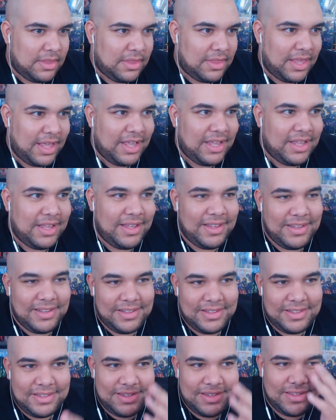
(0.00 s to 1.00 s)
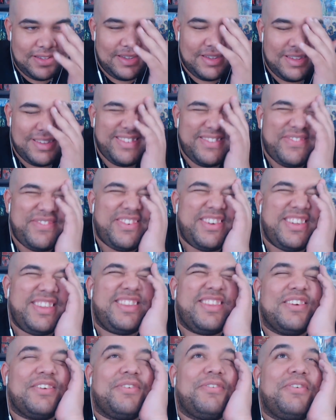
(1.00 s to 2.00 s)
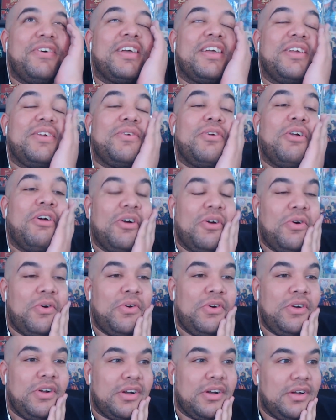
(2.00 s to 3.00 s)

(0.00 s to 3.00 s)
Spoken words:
They put the fucking wrong order.